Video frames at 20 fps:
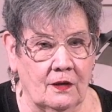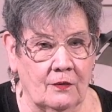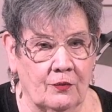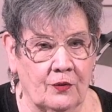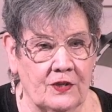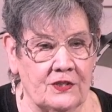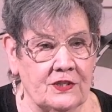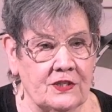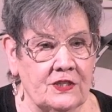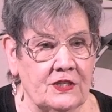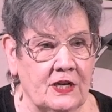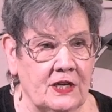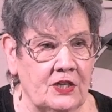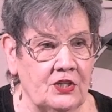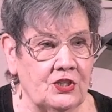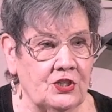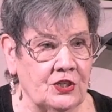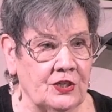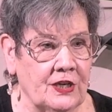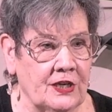
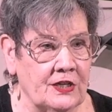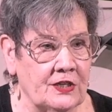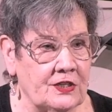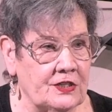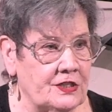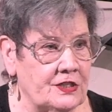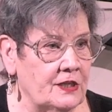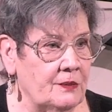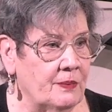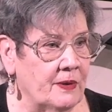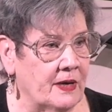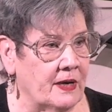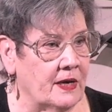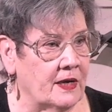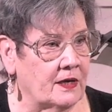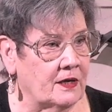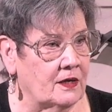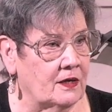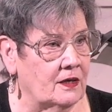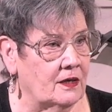presentation at
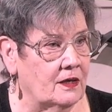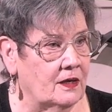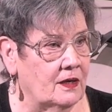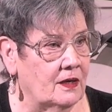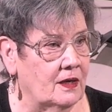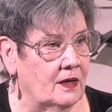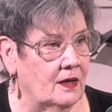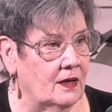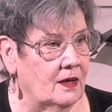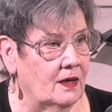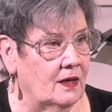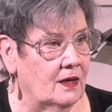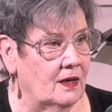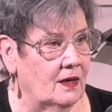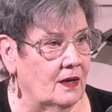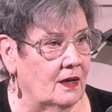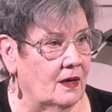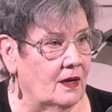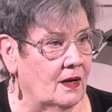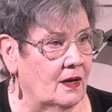CPAC
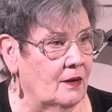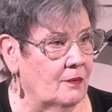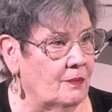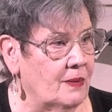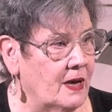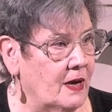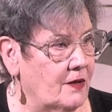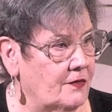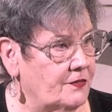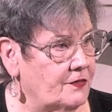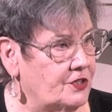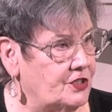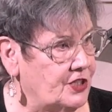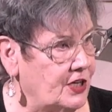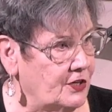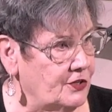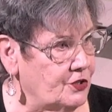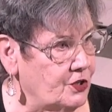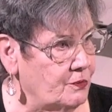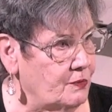about
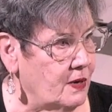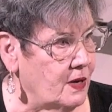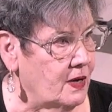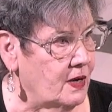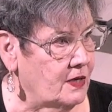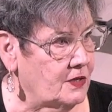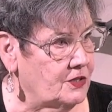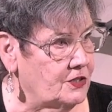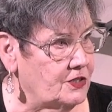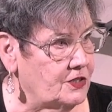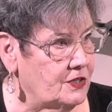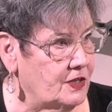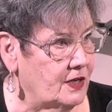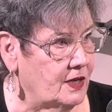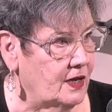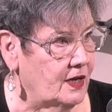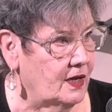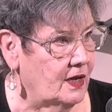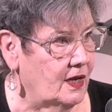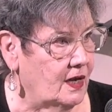Shelter Box
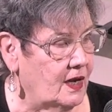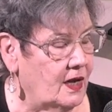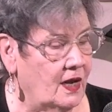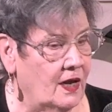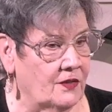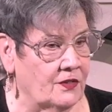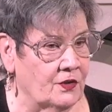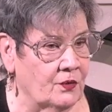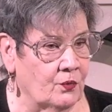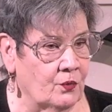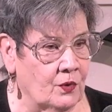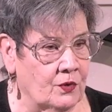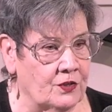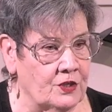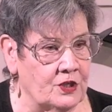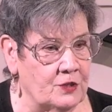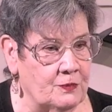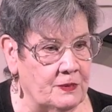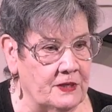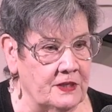and the work
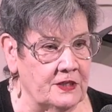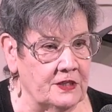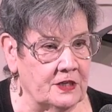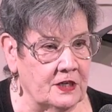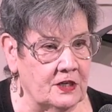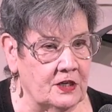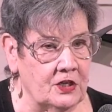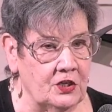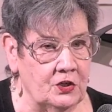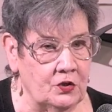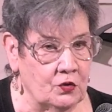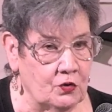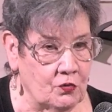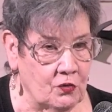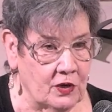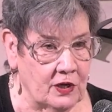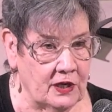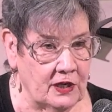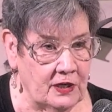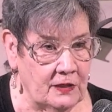that's being done in
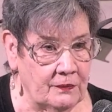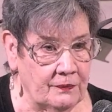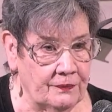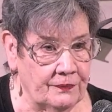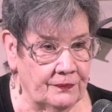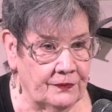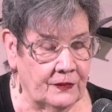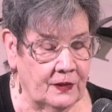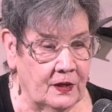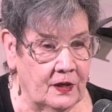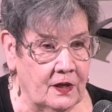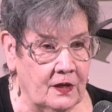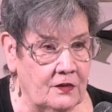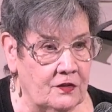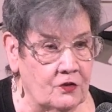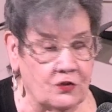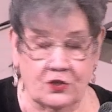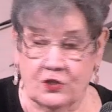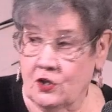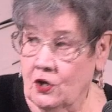Ukraine.
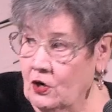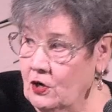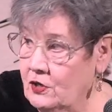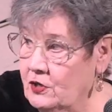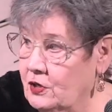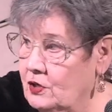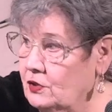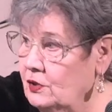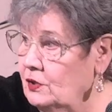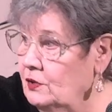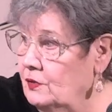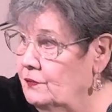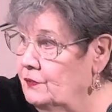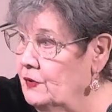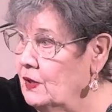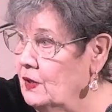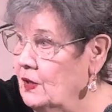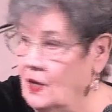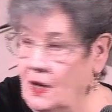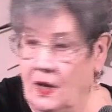There's an article
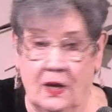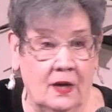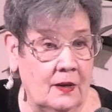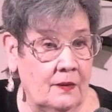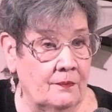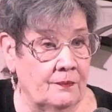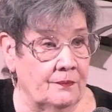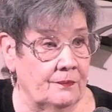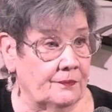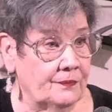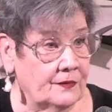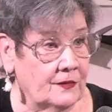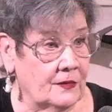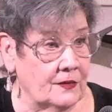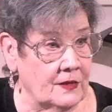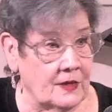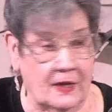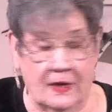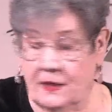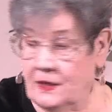
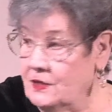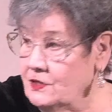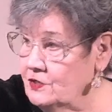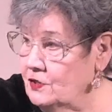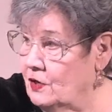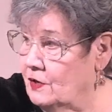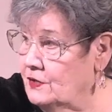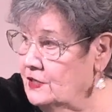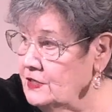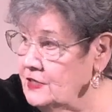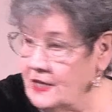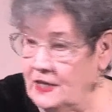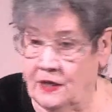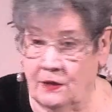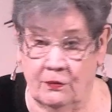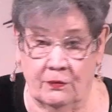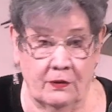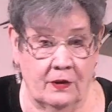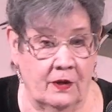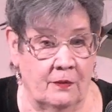that is on the
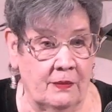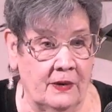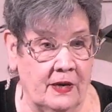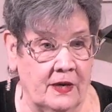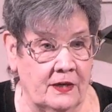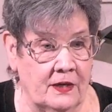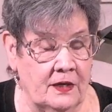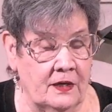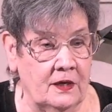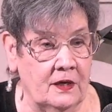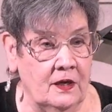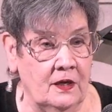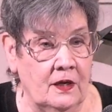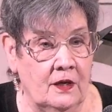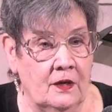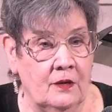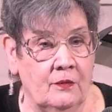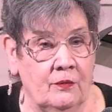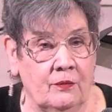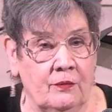table about it,
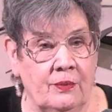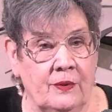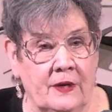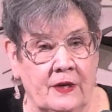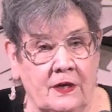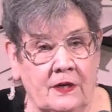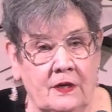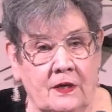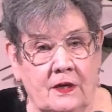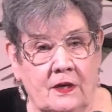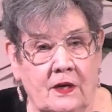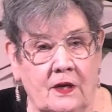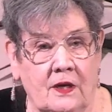but